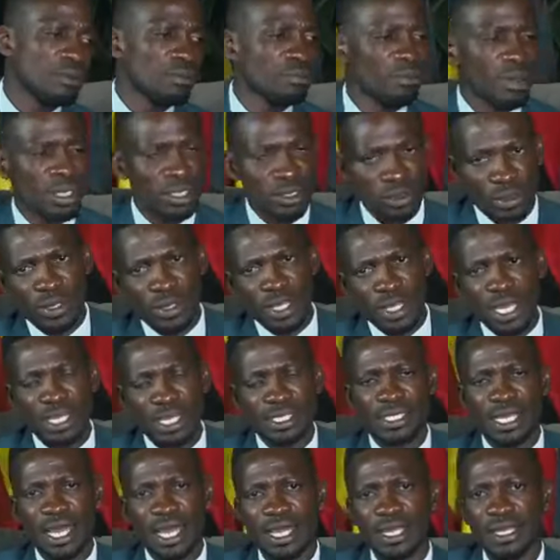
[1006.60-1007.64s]
But on their
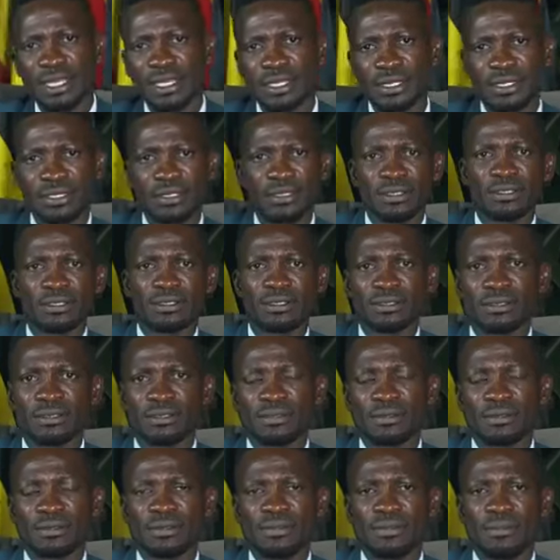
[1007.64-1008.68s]
side,
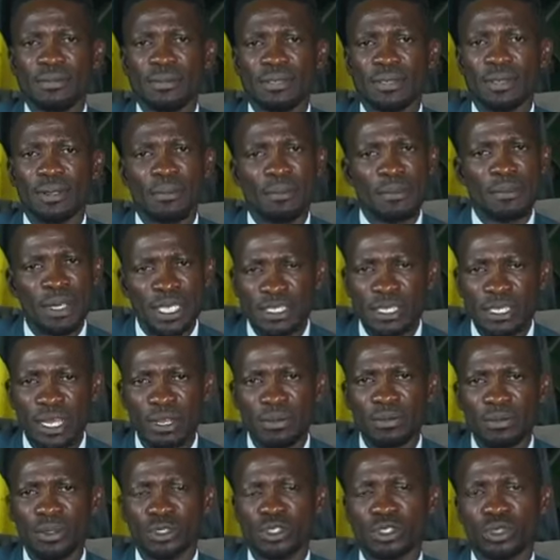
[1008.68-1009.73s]

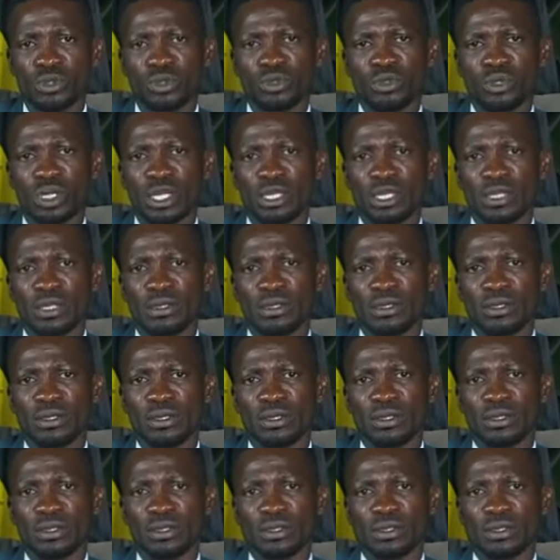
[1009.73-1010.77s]
miserable children
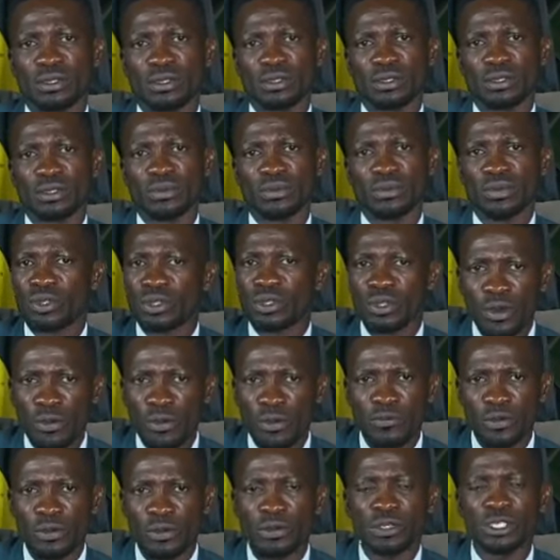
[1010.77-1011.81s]
with no
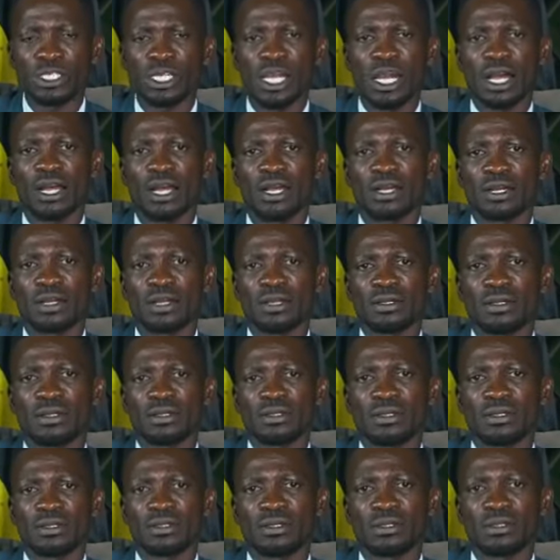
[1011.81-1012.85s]
future
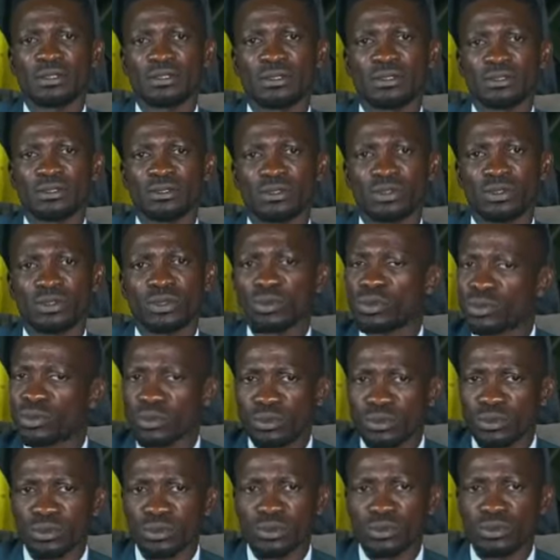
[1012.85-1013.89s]
to
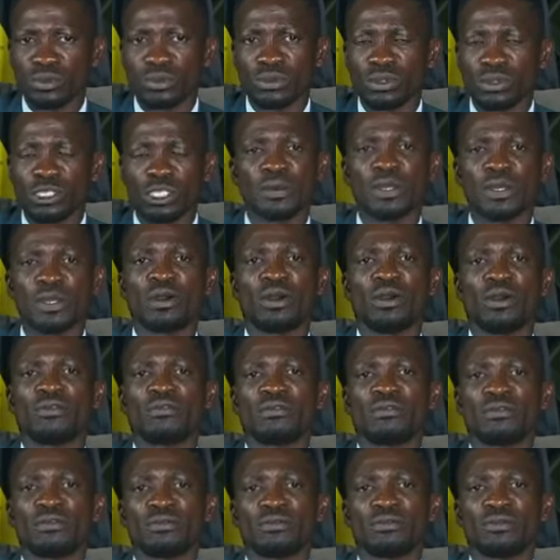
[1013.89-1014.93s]
speak of.